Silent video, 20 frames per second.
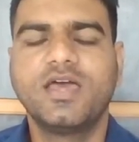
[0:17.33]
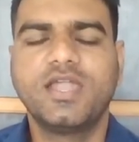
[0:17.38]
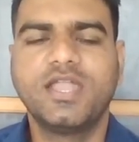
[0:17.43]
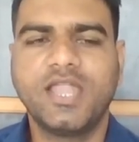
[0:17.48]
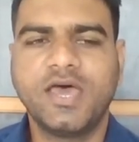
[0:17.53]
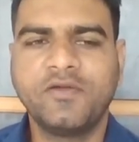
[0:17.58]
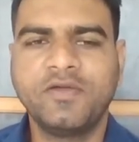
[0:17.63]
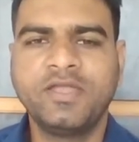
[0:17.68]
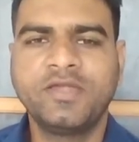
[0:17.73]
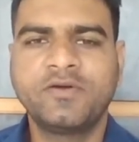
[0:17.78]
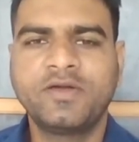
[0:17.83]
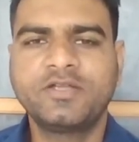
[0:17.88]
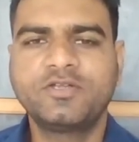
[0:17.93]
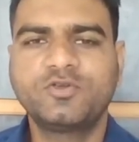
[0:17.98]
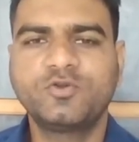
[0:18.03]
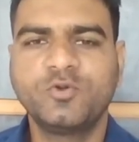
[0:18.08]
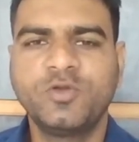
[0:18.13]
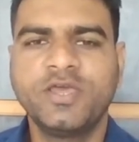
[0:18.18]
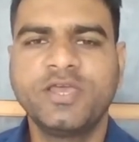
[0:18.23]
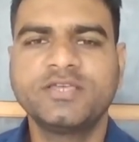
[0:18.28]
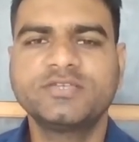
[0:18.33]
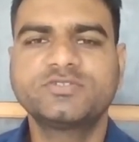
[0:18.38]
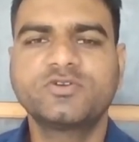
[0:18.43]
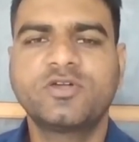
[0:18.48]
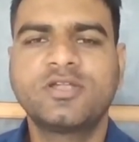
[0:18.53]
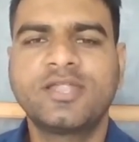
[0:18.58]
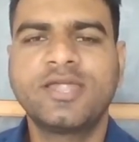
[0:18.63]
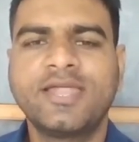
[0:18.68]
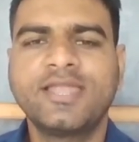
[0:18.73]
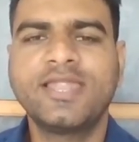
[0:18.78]
Now in our today's
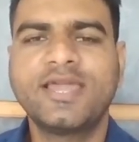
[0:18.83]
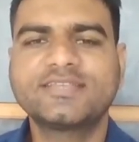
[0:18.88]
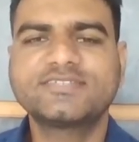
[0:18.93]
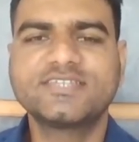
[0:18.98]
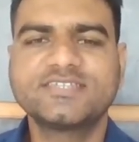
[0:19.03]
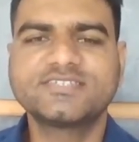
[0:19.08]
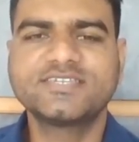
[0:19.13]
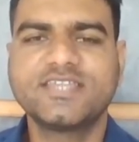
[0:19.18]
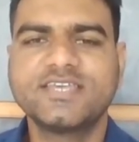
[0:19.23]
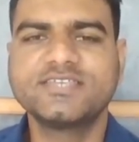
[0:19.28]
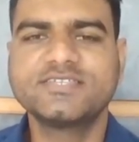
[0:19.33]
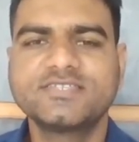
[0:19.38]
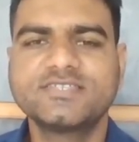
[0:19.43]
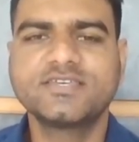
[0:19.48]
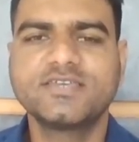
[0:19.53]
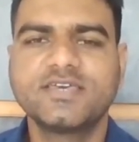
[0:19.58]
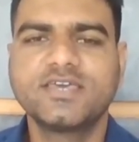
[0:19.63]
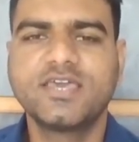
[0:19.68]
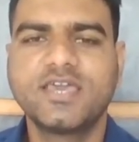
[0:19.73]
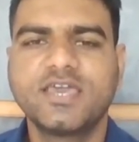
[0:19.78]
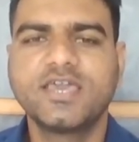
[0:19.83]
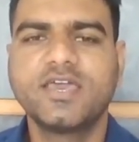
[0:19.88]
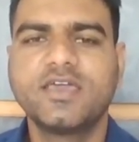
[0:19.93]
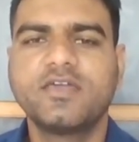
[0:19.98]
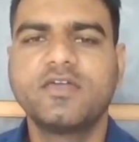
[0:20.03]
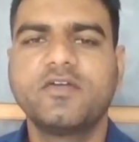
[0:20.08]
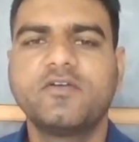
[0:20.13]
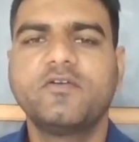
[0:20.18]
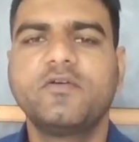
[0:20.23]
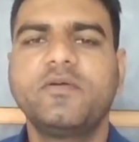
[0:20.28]
online lecture series,
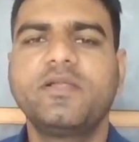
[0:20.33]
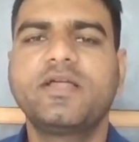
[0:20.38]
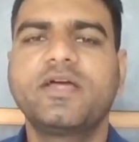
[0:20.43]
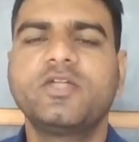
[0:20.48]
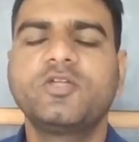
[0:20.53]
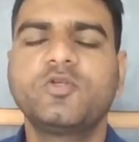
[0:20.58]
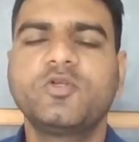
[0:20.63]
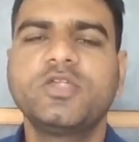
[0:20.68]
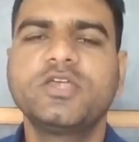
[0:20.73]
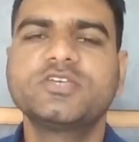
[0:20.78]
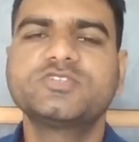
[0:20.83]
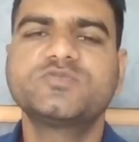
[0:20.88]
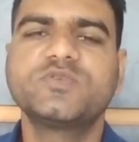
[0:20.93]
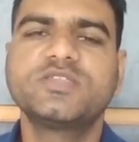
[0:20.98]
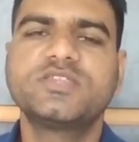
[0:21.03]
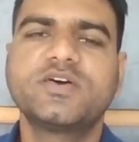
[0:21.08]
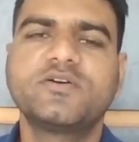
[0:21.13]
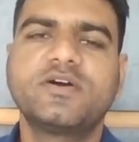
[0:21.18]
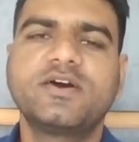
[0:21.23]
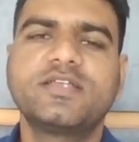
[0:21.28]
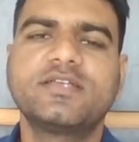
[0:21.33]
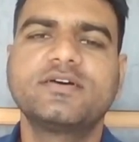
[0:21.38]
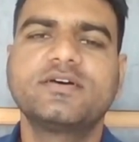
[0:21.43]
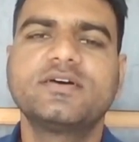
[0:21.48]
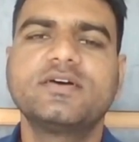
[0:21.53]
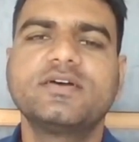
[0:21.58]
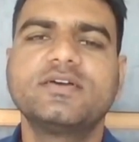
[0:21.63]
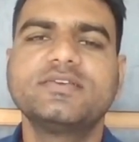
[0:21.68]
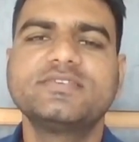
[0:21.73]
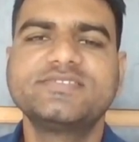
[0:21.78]
we will continue with
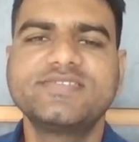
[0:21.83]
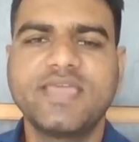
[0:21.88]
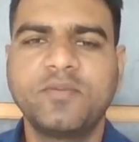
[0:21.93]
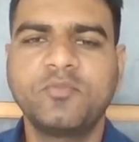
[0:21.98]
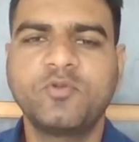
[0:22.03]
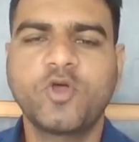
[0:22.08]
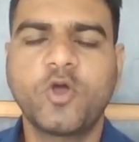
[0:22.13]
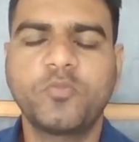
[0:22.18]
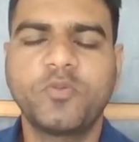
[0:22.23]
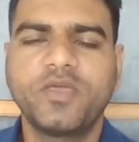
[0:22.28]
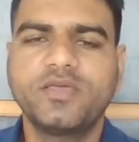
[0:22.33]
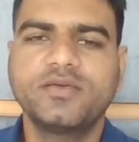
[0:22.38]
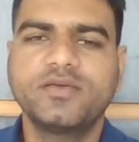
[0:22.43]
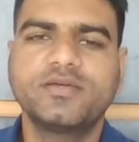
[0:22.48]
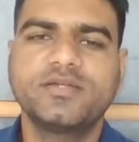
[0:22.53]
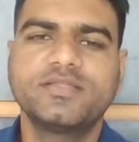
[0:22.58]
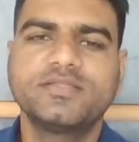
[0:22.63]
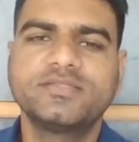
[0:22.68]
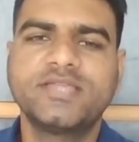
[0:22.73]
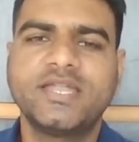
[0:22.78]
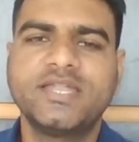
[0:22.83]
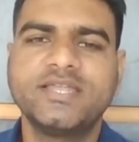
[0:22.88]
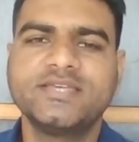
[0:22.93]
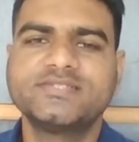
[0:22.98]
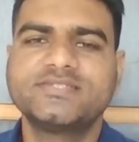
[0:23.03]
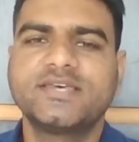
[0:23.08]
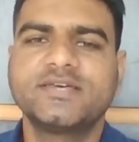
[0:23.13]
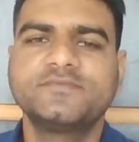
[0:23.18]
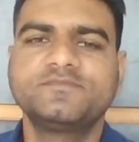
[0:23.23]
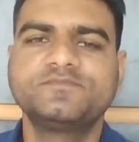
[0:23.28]
our same topic, that is
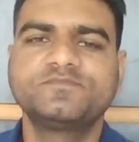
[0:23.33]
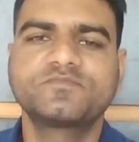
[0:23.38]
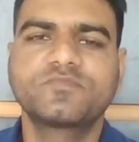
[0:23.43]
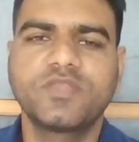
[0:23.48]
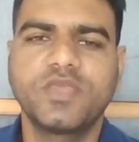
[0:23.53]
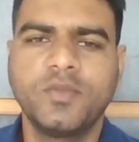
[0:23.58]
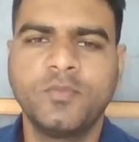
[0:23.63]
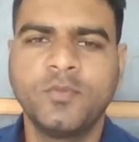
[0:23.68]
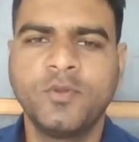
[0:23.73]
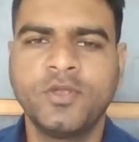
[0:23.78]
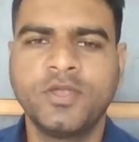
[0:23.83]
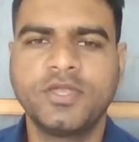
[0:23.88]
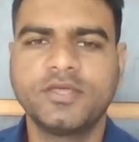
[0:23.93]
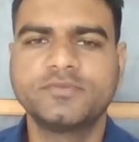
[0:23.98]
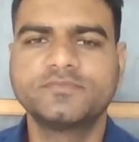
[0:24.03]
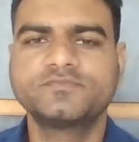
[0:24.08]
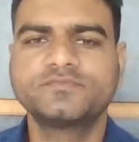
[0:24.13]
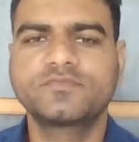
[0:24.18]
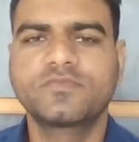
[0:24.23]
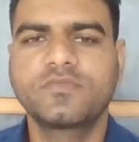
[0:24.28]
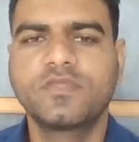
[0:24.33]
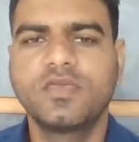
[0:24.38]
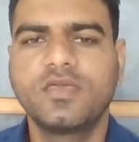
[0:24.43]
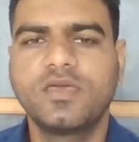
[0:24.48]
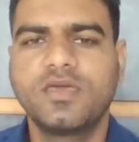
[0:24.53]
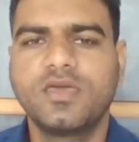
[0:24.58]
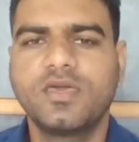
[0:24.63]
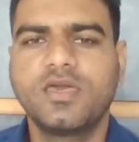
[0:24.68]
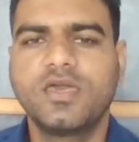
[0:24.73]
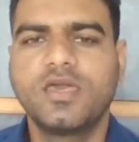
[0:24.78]
immunity.
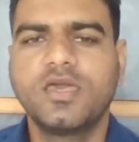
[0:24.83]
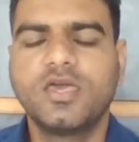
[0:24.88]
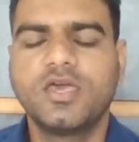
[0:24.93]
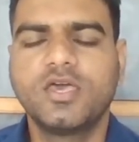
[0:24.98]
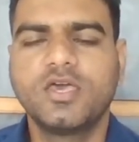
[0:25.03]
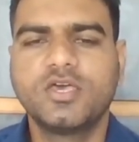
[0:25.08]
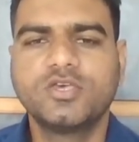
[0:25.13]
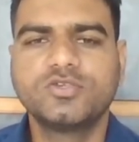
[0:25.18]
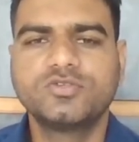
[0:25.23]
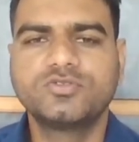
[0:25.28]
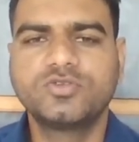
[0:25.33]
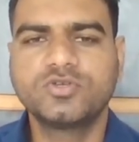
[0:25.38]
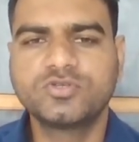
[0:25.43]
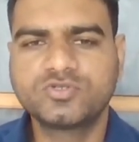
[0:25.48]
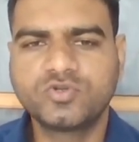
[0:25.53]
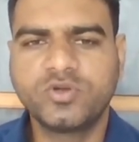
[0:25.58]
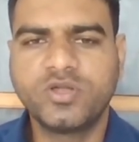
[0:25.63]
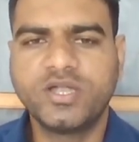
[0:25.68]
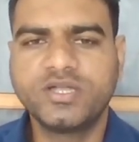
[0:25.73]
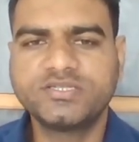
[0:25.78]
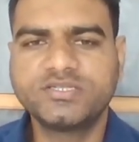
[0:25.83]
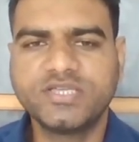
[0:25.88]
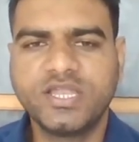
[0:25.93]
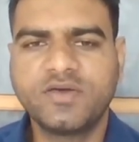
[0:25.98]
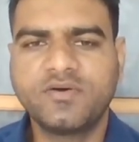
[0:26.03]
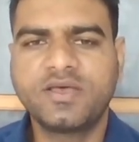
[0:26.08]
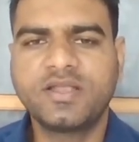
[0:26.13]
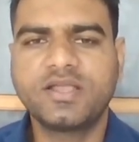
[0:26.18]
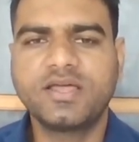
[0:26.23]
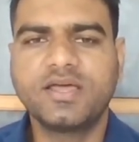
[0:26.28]
So students, in
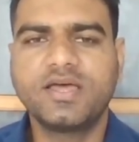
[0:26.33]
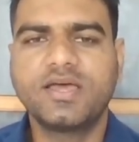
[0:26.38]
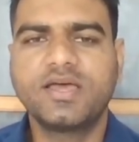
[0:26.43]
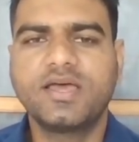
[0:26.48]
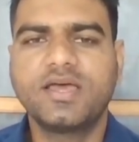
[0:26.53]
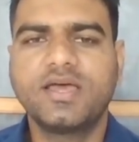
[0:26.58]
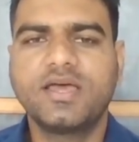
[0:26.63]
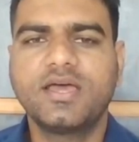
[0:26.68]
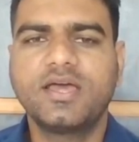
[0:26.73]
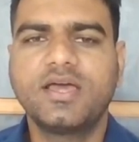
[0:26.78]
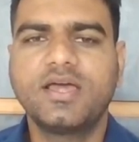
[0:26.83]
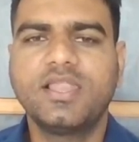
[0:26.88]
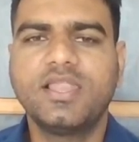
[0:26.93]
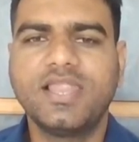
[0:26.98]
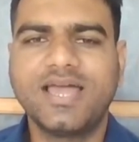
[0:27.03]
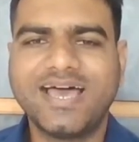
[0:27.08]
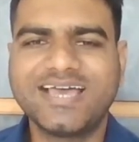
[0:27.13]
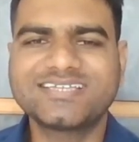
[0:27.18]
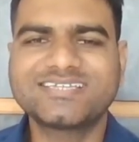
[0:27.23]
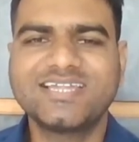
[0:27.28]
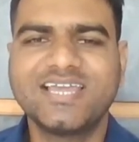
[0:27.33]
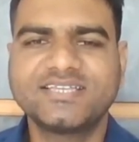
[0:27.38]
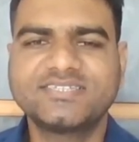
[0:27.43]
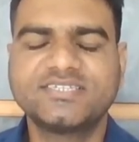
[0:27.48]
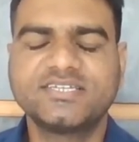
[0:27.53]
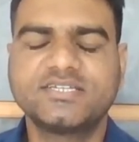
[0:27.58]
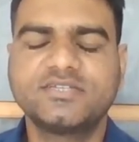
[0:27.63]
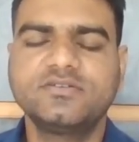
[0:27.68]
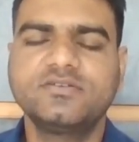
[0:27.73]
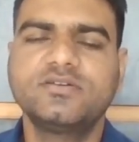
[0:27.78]
our last
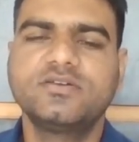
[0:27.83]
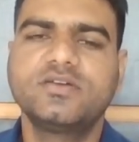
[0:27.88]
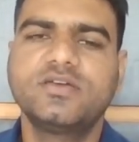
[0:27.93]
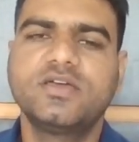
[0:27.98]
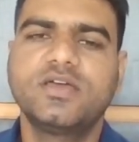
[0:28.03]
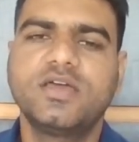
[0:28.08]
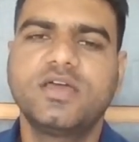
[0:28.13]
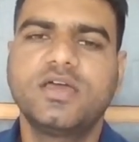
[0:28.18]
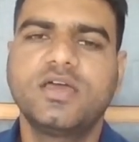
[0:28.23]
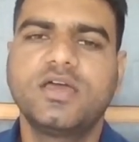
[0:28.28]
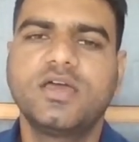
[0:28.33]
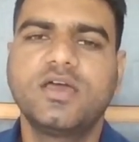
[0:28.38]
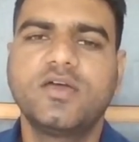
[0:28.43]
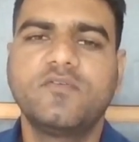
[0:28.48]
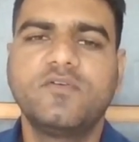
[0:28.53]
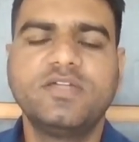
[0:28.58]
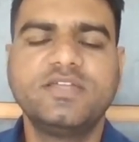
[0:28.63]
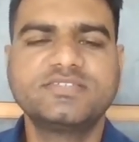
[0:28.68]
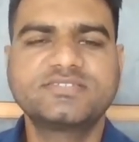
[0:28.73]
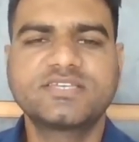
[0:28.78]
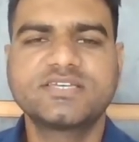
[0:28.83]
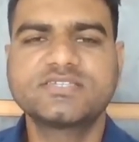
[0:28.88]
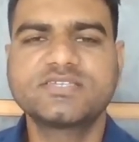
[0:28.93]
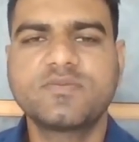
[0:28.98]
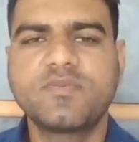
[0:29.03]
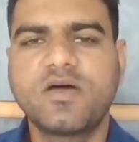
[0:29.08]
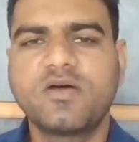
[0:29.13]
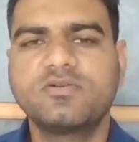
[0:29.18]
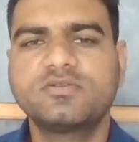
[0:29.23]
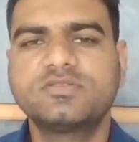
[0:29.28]
lecture, we discussed
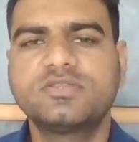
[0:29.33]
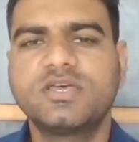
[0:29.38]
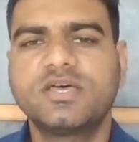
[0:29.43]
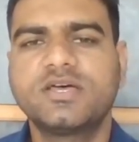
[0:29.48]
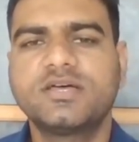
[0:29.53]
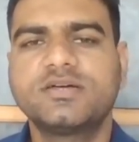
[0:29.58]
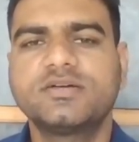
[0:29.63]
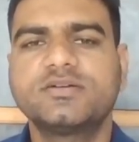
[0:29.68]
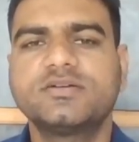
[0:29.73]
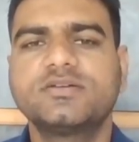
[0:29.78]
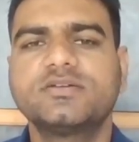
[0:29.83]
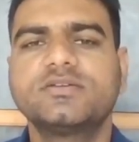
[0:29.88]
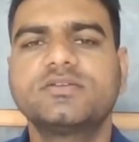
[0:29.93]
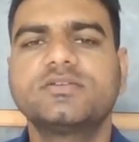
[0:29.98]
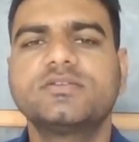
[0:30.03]
about the